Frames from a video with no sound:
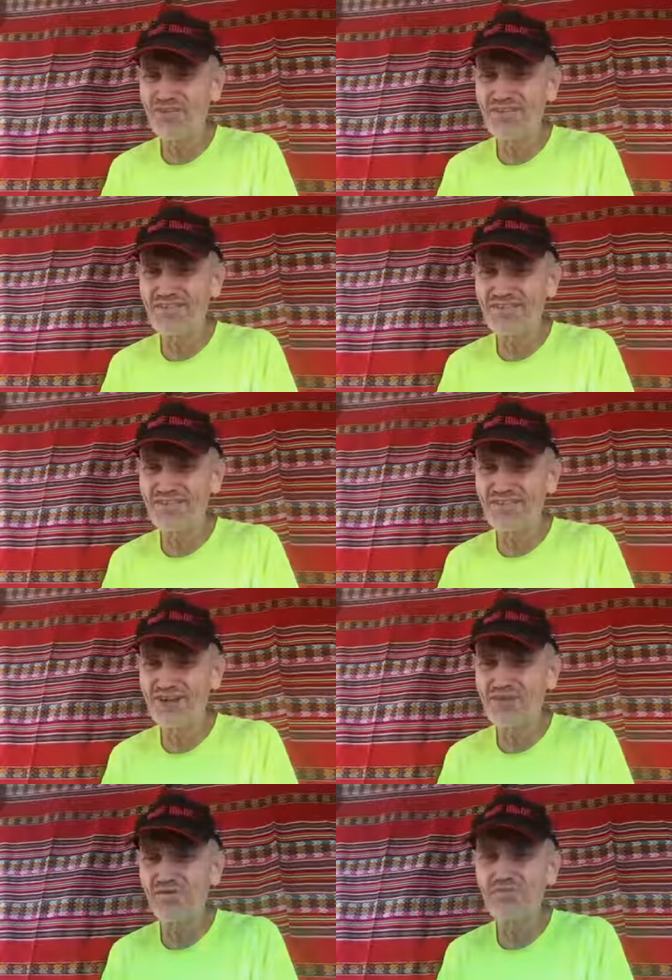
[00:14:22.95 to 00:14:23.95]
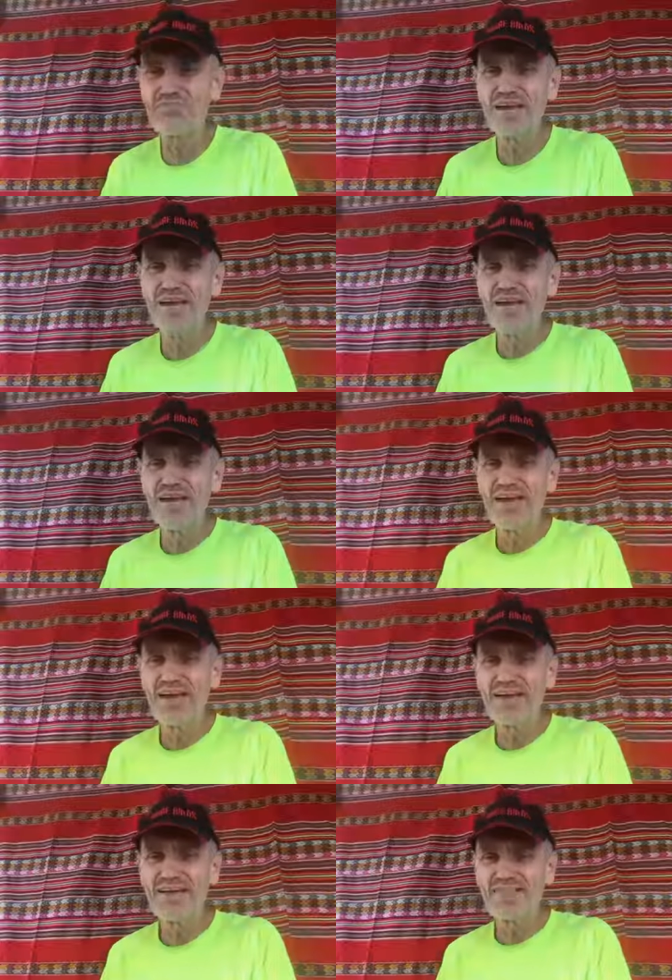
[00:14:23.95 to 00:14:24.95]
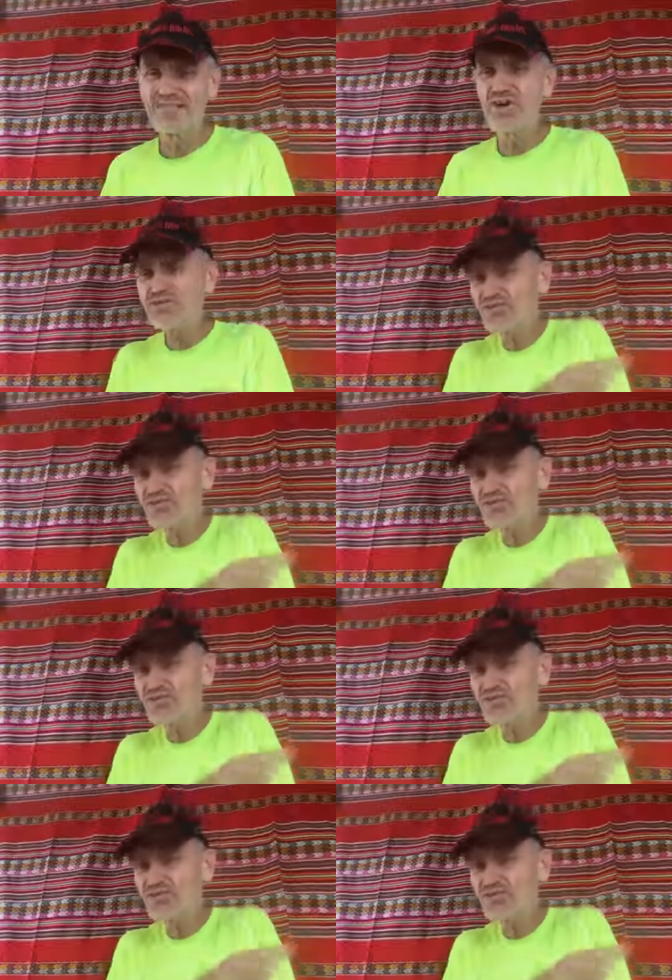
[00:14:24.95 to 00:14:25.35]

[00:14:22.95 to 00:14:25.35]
It's incredible. Uh, it's not